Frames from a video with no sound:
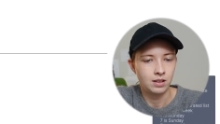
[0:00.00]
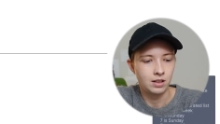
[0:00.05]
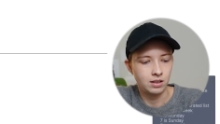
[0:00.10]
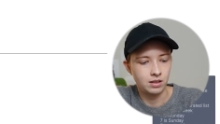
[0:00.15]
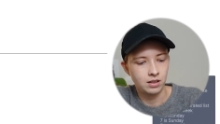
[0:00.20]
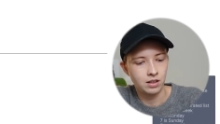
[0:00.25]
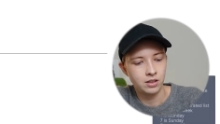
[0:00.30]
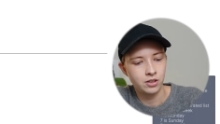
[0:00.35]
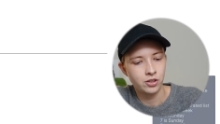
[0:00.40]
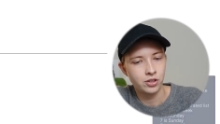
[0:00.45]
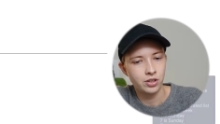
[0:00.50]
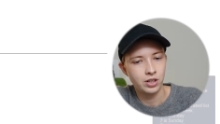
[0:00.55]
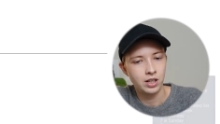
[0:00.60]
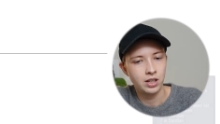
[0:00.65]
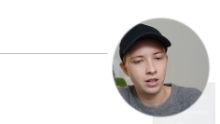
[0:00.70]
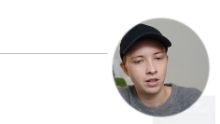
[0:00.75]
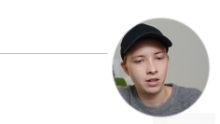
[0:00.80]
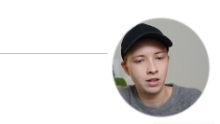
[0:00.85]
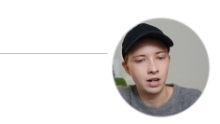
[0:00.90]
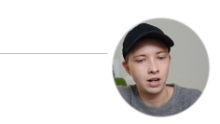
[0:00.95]
and under
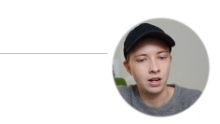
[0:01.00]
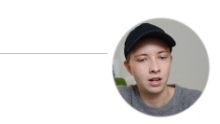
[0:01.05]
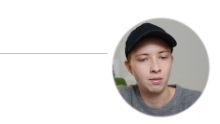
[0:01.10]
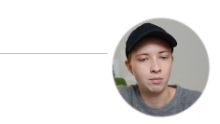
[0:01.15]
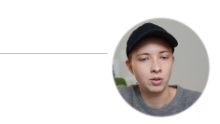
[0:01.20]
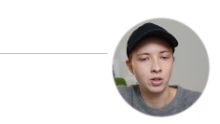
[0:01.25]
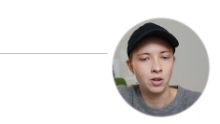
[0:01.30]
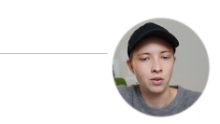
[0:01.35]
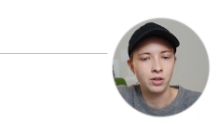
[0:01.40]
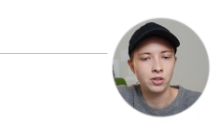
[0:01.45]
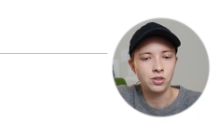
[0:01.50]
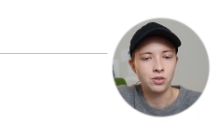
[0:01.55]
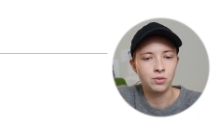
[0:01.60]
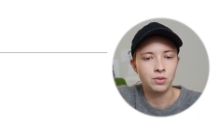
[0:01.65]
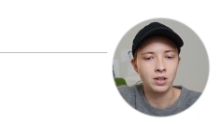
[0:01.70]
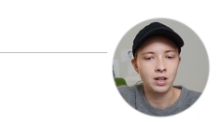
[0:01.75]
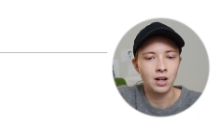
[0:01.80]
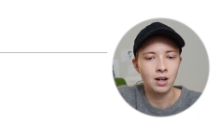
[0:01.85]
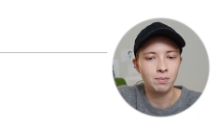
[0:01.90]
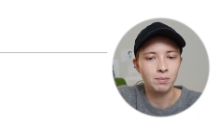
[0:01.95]
here I am going to
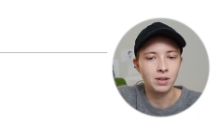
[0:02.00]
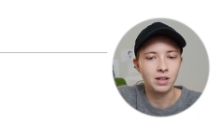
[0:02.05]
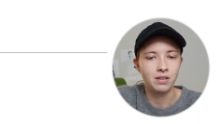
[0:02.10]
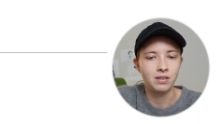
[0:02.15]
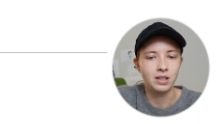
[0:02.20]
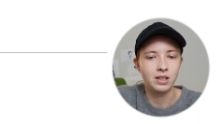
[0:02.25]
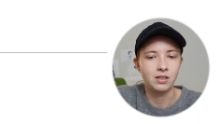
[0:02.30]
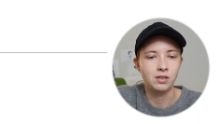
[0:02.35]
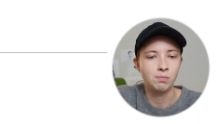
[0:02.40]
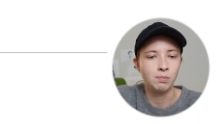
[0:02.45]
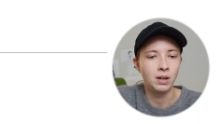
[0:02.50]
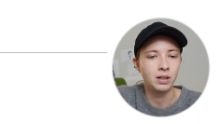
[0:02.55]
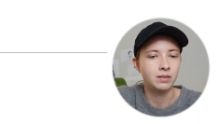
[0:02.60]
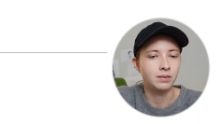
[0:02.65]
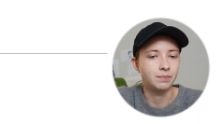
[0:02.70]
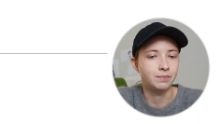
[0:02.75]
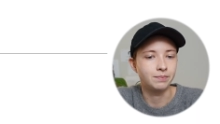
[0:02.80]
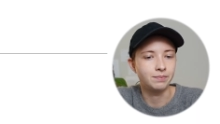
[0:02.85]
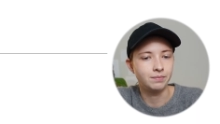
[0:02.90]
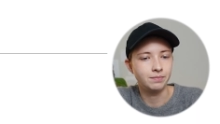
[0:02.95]
copy this
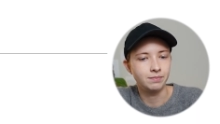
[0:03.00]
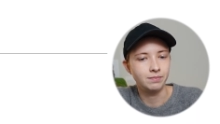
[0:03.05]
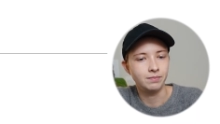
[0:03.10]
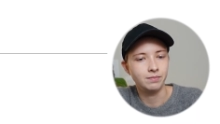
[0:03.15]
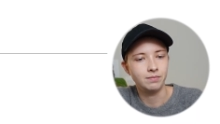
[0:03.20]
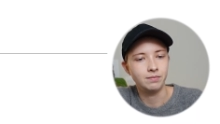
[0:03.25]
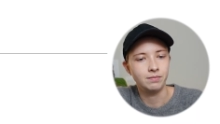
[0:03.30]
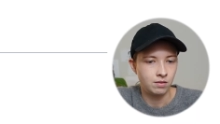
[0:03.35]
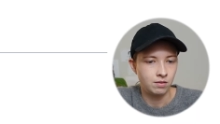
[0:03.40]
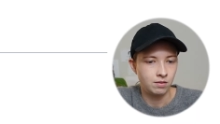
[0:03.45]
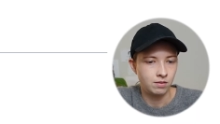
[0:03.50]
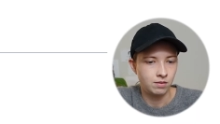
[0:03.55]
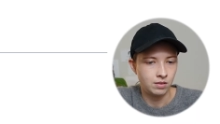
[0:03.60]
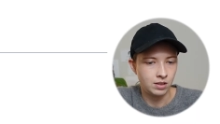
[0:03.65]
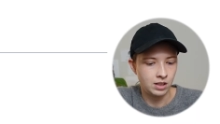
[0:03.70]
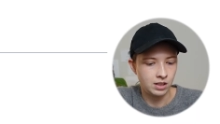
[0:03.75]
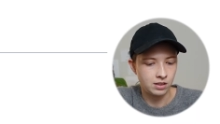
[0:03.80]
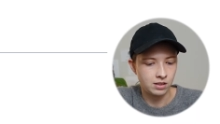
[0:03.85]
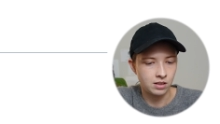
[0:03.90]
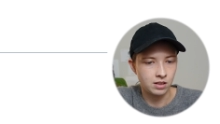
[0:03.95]
button
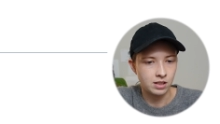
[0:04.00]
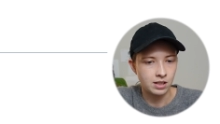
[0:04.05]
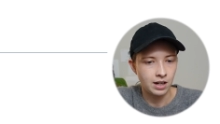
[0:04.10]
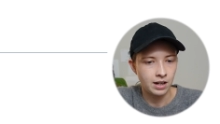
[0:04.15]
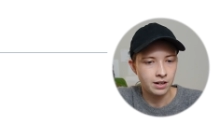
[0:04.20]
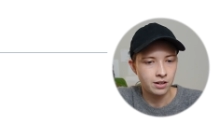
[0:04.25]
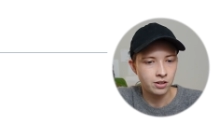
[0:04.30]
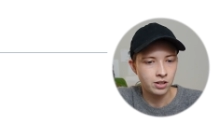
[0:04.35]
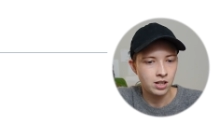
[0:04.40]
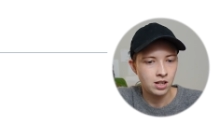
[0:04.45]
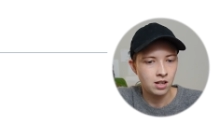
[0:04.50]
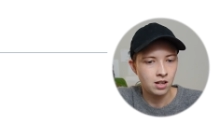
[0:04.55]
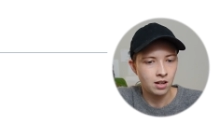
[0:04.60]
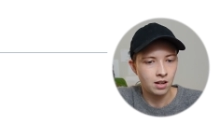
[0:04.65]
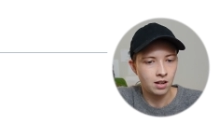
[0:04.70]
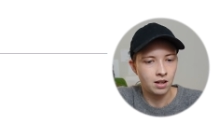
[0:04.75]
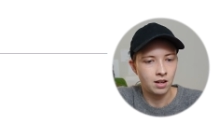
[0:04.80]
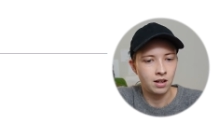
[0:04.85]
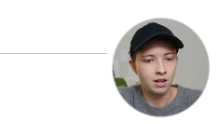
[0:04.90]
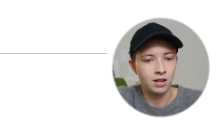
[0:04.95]
in its
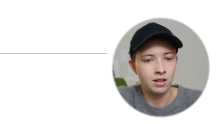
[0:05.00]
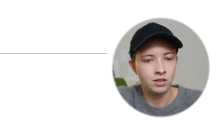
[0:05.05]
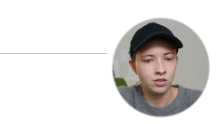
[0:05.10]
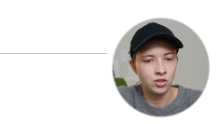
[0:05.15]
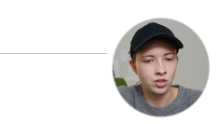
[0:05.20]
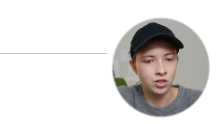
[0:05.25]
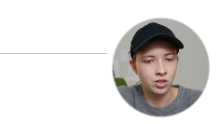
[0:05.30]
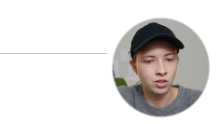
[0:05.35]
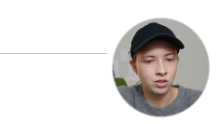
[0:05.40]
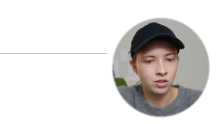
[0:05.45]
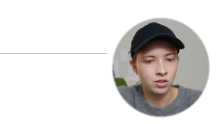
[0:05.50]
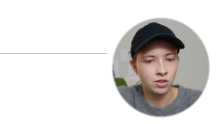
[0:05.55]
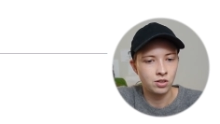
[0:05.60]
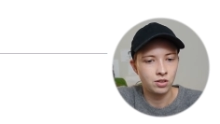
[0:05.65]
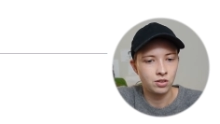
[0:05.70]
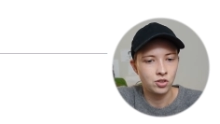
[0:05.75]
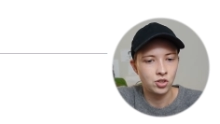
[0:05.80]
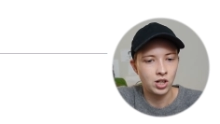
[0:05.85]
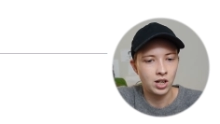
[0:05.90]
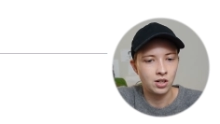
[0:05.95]
entirety and just
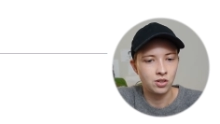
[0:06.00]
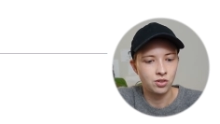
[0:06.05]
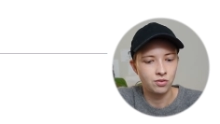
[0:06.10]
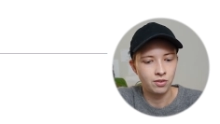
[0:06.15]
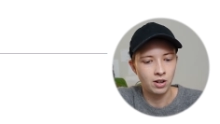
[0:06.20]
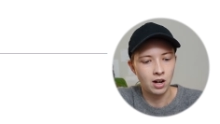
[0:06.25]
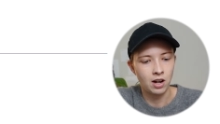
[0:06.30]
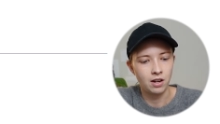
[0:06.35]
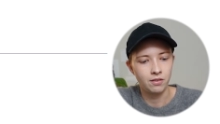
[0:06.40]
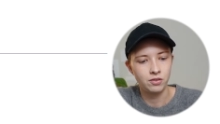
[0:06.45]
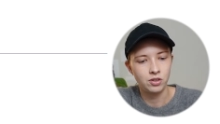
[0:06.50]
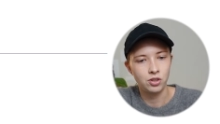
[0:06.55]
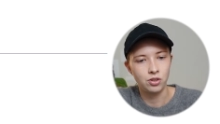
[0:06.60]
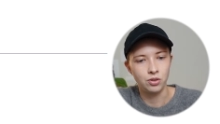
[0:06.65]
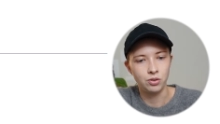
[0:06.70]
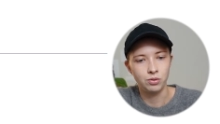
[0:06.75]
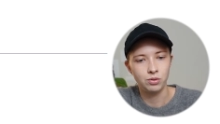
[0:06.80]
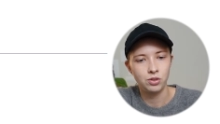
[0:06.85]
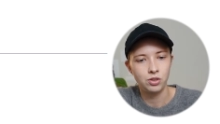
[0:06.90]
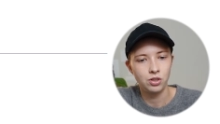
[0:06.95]
change 5
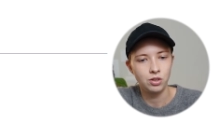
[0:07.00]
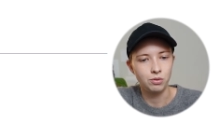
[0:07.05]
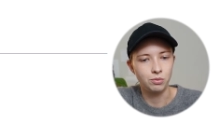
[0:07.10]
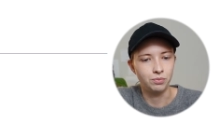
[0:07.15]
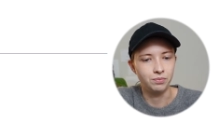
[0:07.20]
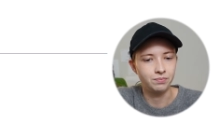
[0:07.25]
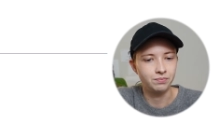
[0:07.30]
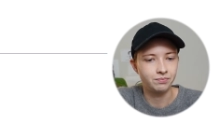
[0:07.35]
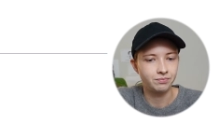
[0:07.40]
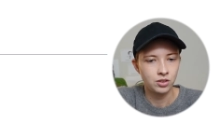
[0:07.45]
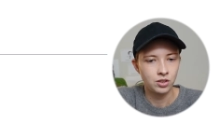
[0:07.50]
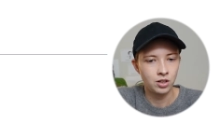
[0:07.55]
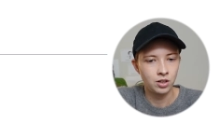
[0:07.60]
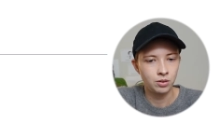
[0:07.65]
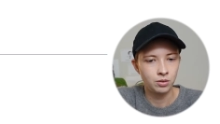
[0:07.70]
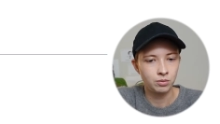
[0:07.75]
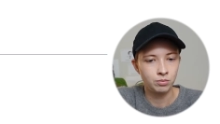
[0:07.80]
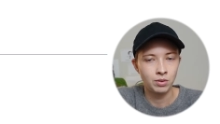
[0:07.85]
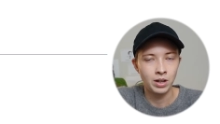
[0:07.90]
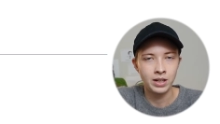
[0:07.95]
to 2.
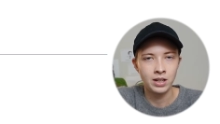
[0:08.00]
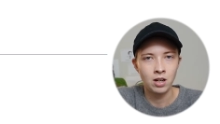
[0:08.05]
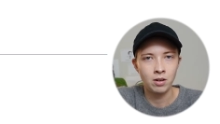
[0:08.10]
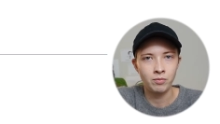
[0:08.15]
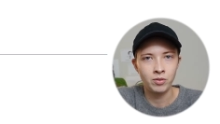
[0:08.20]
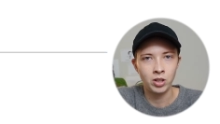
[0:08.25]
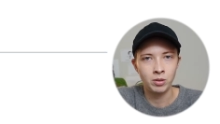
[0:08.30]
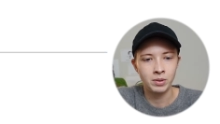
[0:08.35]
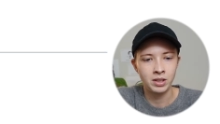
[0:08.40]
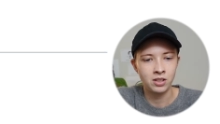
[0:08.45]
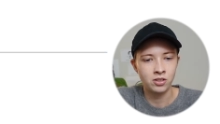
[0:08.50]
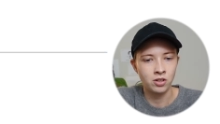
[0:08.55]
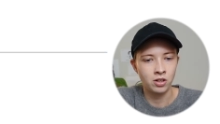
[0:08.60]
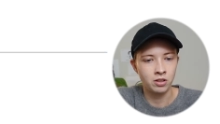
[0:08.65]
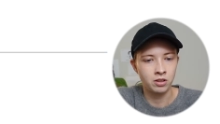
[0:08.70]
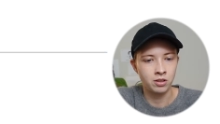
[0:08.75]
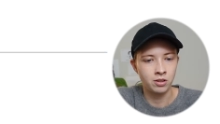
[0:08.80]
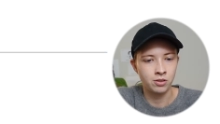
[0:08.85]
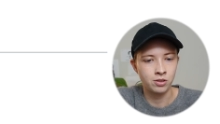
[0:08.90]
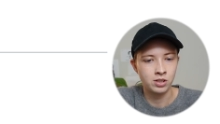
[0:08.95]
So right now I'm filming this
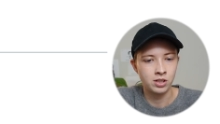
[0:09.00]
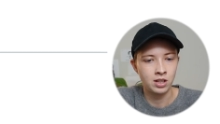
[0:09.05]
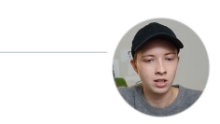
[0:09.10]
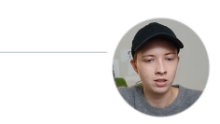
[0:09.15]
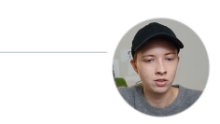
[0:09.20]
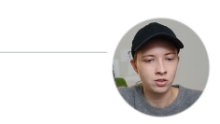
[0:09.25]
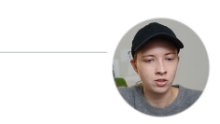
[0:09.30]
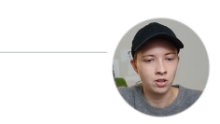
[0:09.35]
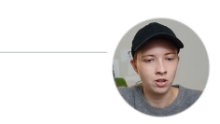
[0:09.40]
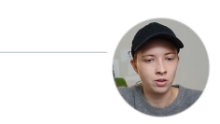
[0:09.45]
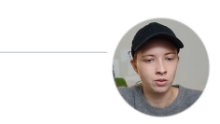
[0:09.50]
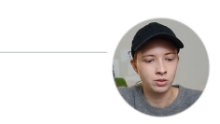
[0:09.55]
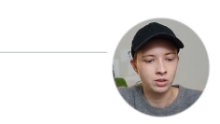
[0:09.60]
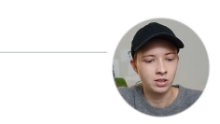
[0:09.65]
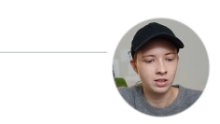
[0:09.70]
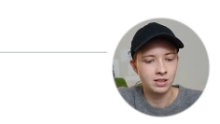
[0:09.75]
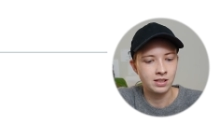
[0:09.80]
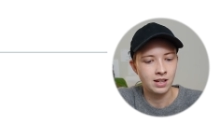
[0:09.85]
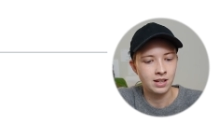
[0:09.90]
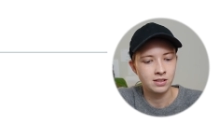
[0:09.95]
on a Thursday, so
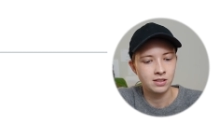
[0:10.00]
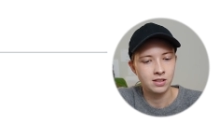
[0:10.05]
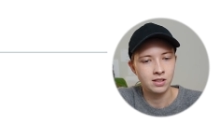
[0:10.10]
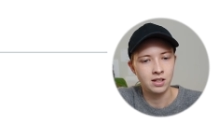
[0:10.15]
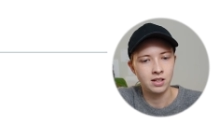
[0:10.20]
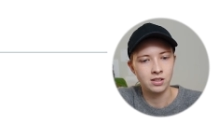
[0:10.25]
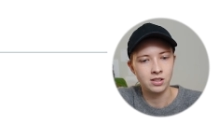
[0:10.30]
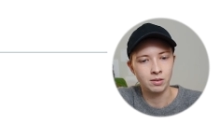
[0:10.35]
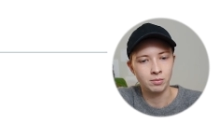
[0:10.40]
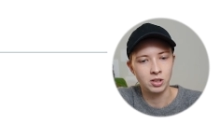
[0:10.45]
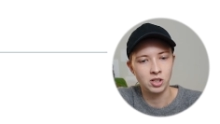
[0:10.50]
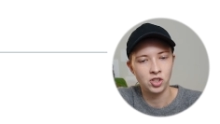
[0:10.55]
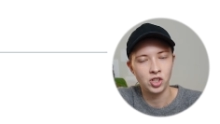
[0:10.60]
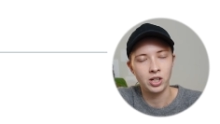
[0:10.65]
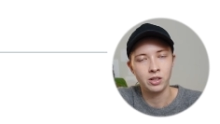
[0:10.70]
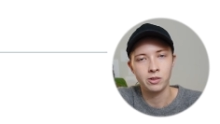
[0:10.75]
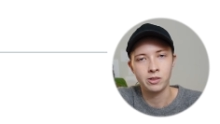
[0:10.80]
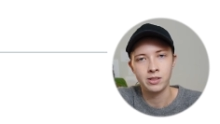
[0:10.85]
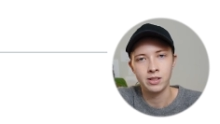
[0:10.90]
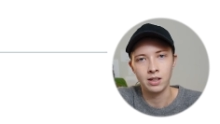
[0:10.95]
to test this I'm going to
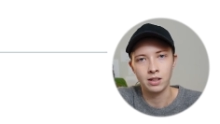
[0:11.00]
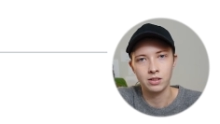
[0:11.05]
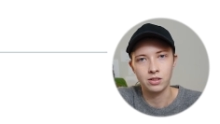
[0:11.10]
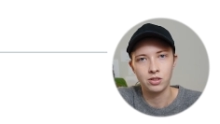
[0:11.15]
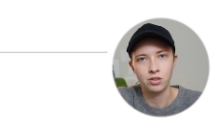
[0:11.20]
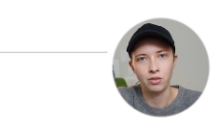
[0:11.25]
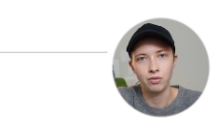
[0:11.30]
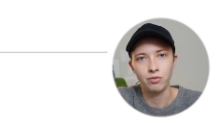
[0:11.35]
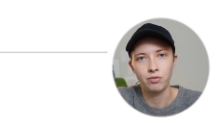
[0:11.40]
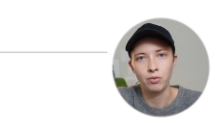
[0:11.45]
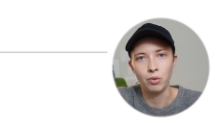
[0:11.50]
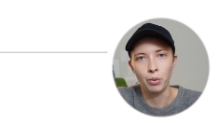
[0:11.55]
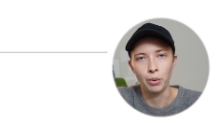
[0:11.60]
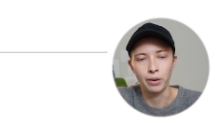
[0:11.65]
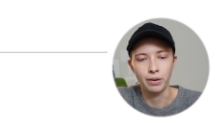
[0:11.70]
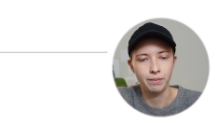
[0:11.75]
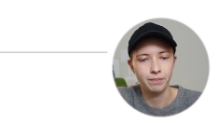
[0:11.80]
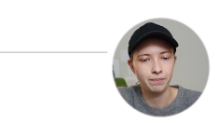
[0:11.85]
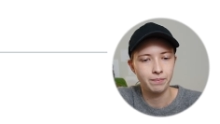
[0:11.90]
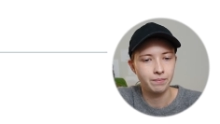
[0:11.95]
change 6 to
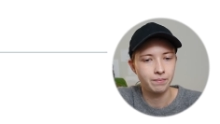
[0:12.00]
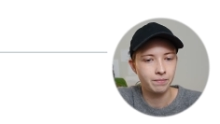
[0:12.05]
4.